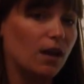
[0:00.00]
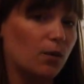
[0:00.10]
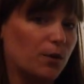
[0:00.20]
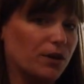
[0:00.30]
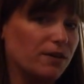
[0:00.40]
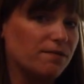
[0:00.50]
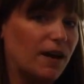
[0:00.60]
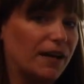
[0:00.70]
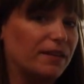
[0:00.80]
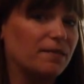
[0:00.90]
And we're going to
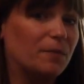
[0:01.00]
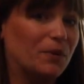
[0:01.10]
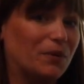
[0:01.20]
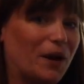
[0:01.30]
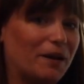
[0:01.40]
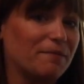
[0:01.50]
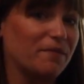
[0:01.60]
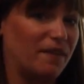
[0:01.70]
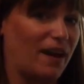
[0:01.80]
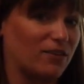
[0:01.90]
find the prime
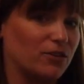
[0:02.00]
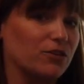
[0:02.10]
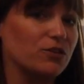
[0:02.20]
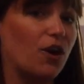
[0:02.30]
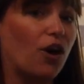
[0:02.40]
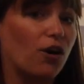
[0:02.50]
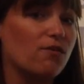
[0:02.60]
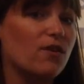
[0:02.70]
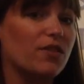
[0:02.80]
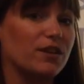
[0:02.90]
factors
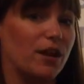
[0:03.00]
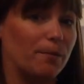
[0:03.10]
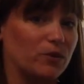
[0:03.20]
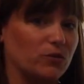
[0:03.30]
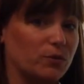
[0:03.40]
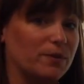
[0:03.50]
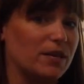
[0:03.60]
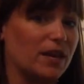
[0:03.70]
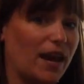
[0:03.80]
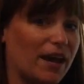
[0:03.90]
of the numbers we're
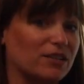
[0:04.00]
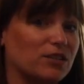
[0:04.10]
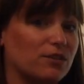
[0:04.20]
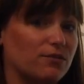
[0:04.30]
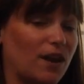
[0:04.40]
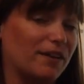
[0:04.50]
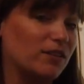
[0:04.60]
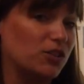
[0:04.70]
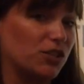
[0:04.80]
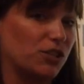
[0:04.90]
being asked to find
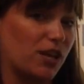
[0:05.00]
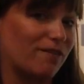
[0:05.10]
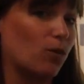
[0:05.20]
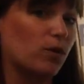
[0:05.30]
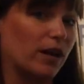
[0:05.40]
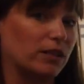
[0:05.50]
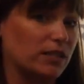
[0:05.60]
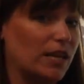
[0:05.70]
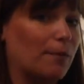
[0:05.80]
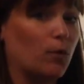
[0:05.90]
the GCF or
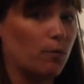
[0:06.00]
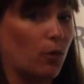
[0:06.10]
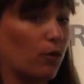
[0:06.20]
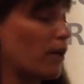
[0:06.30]
LCM or both